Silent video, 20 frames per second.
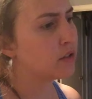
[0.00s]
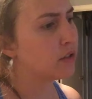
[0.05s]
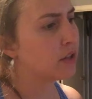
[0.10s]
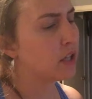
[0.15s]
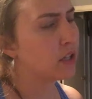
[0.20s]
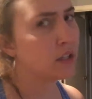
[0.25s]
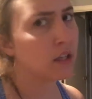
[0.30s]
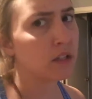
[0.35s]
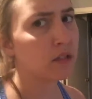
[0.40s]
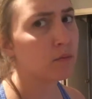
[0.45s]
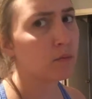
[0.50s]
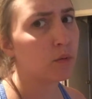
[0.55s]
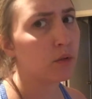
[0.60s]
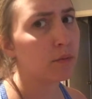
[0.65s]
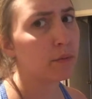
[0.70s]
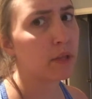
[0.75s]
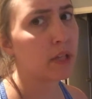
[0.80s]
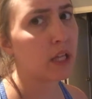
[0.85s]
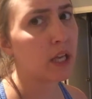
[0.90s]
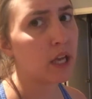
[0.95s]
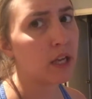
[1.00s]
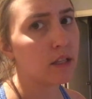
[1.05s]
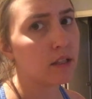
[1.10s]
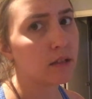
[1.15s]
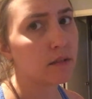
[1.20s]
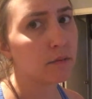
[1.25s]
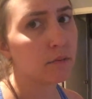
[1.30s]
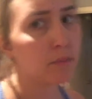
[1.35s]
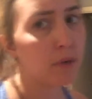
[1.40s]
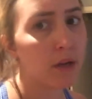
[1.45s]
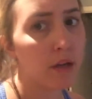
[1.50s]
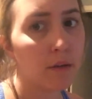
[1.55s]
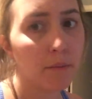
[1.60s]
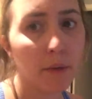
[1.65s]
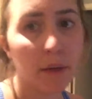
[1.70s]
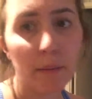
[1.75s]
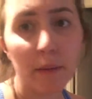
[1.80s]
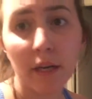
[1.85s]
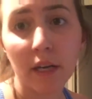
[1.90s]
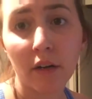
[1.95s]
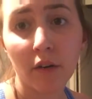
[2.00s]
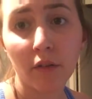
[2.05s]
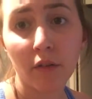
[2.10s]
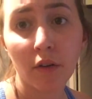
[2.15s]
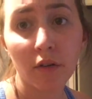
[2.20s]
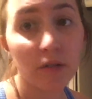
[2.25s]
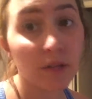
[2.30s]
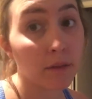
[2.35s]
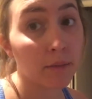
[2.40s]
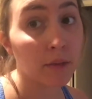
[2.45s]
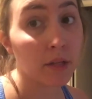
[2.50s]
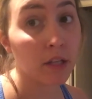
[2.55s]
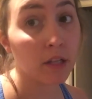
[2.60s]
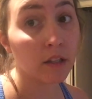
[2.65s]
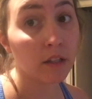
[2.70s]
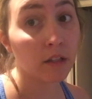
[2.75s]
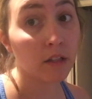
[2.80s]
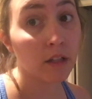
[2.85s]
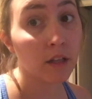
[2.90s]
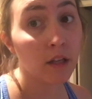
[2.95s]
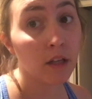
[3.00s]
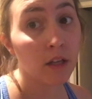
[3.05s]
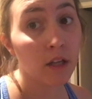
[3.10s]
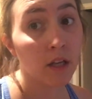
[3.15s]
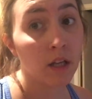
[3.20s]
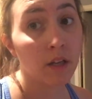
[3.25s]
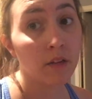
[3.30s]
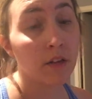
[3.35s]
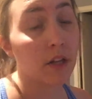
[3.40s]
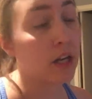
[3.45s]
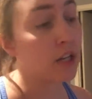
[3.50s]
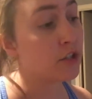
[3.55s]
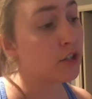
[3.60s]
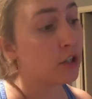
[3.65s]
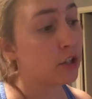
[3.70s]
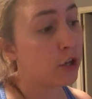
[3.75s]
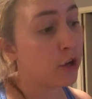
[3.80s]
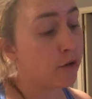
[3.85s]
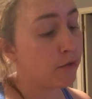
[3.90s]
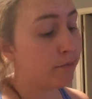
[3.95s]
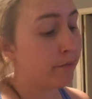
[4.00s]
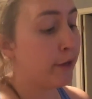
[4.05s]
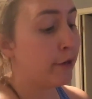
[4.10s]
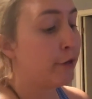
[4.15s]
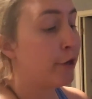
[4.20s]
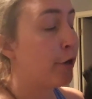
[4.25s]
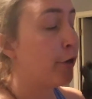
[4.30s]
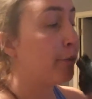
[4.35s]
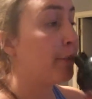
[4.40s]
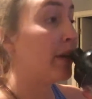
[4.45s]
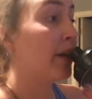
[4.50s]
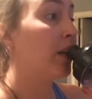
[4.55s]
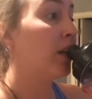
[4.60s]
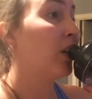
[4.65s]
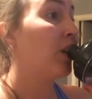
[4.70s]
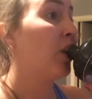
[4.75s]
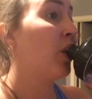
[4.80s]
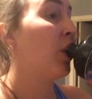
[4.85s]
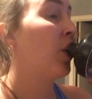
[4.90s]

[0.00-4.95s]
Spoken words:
you'd think that wouldn't be the case. But maybe I don't know something that I should know. I don't know, but